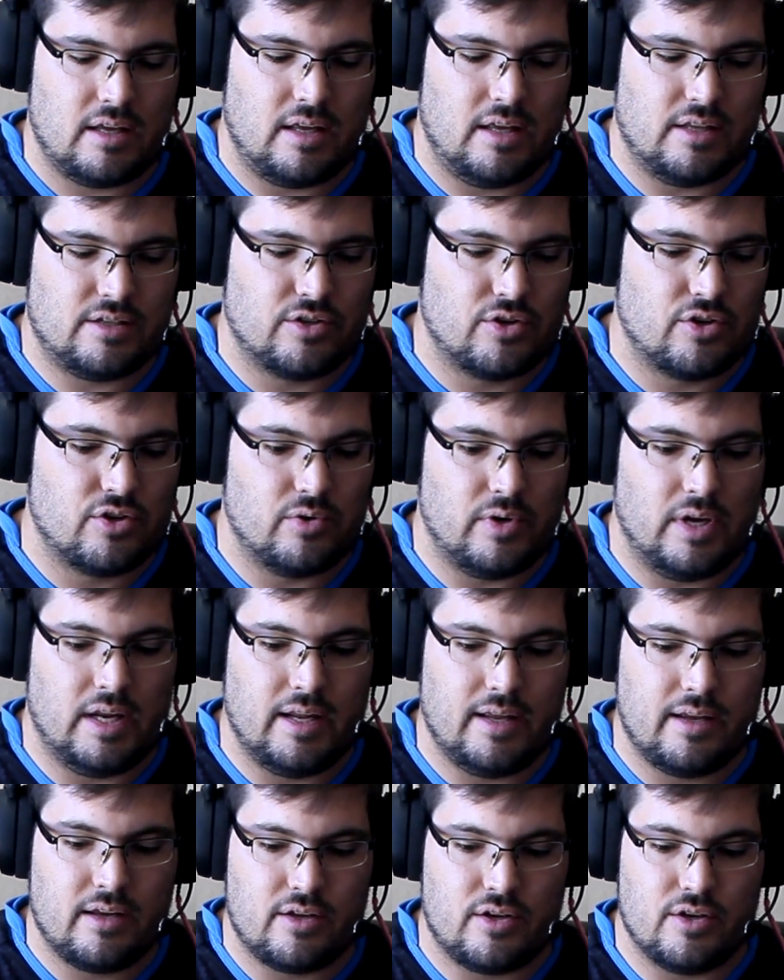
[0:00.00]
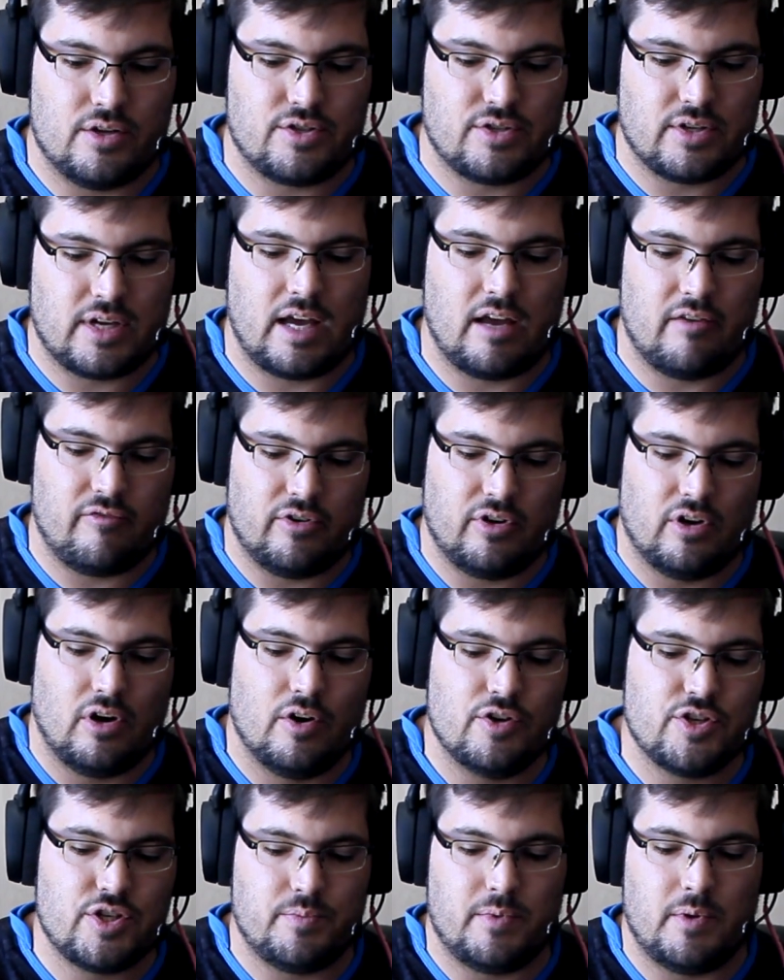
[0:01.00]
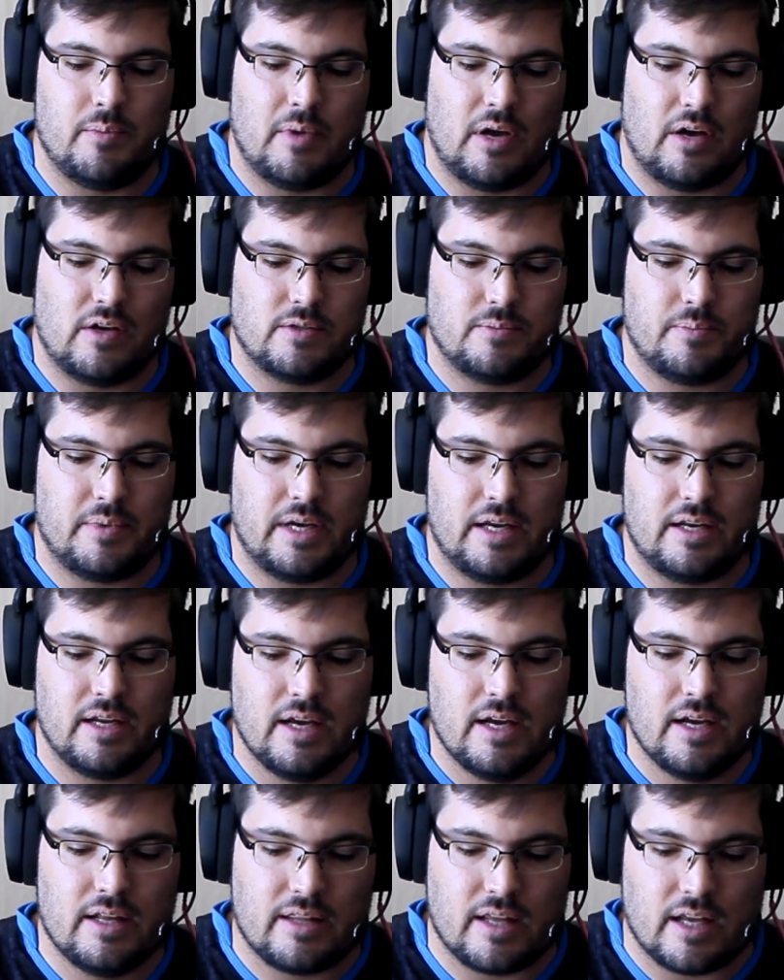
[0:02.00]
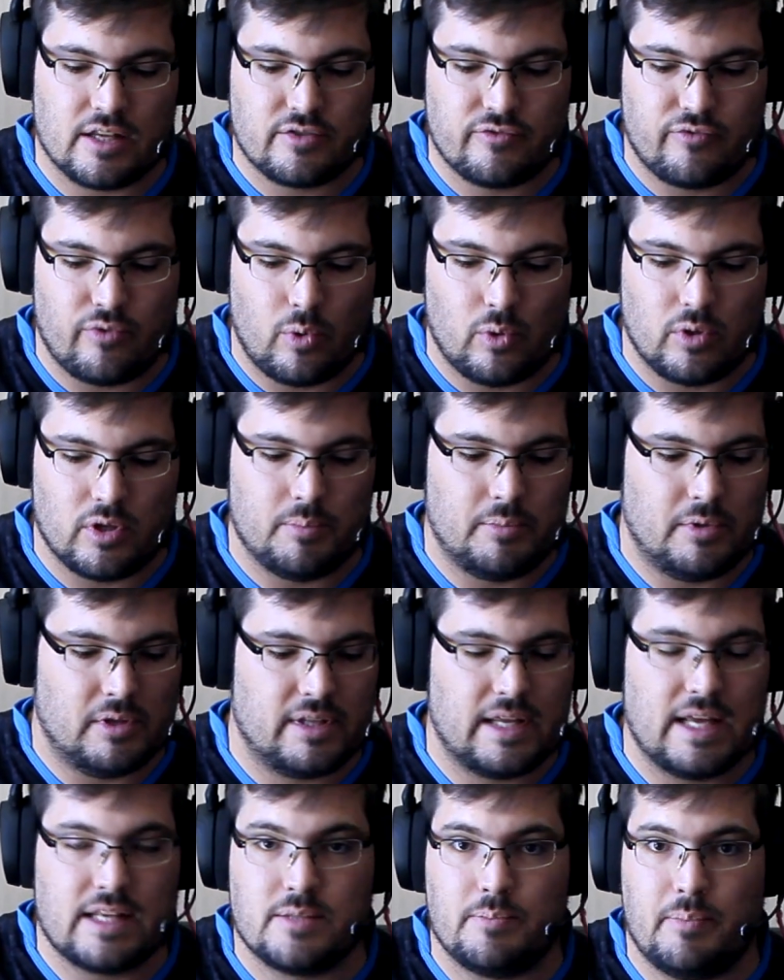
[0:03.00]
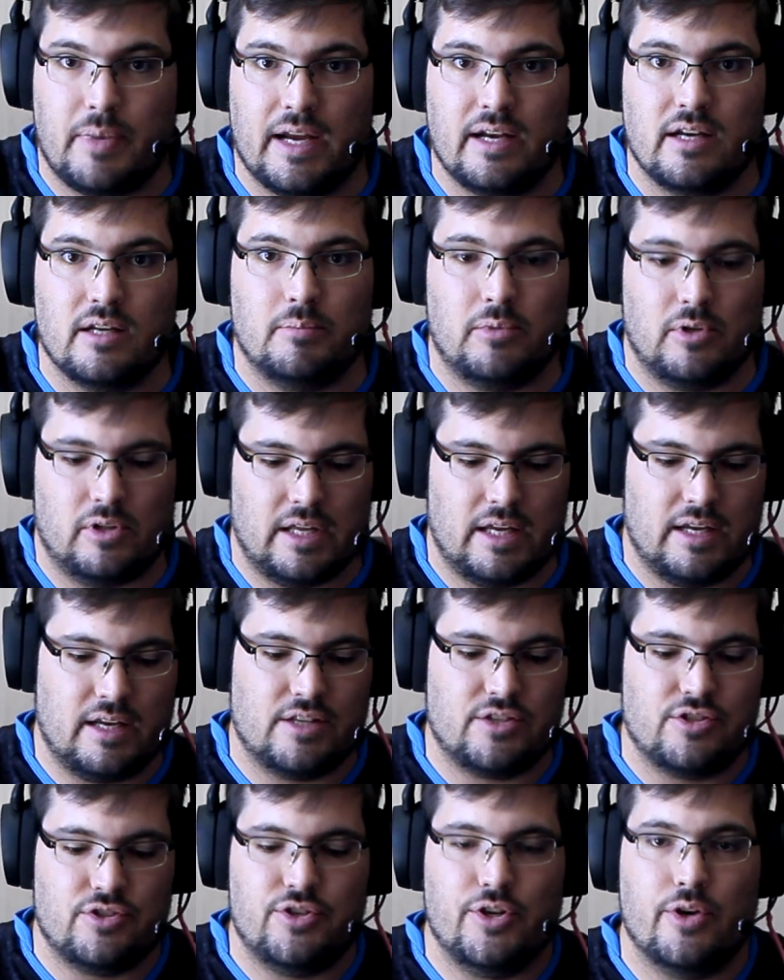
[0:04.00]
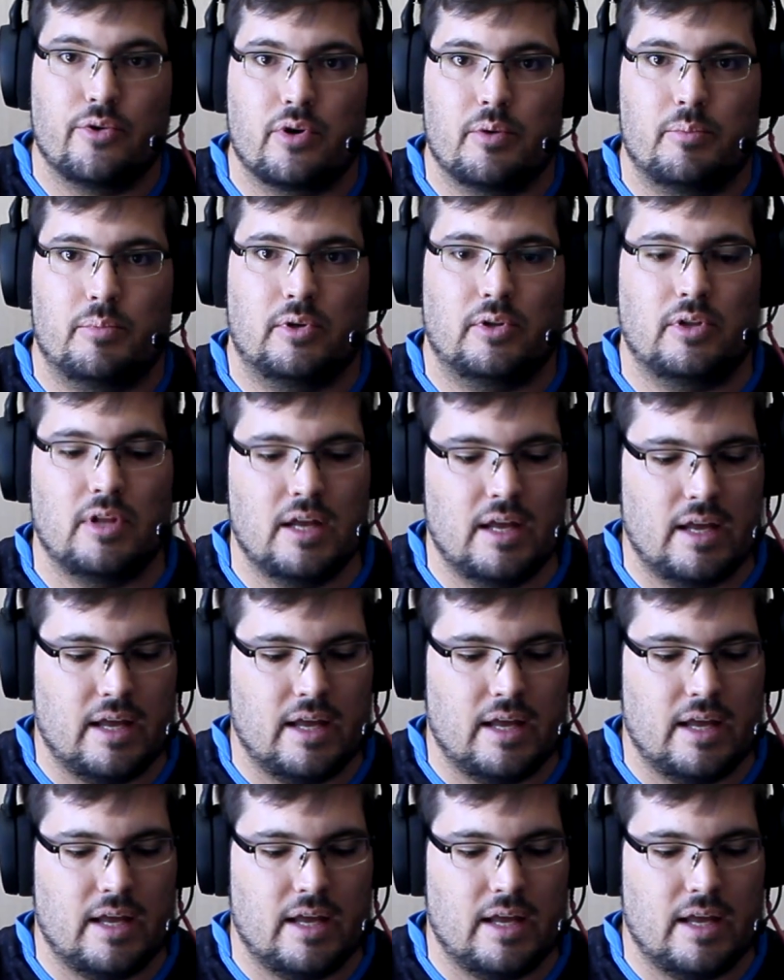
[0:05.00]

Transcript: it's really good to have an RGB mouse pad that's foldable, that's bendable, and that's durable.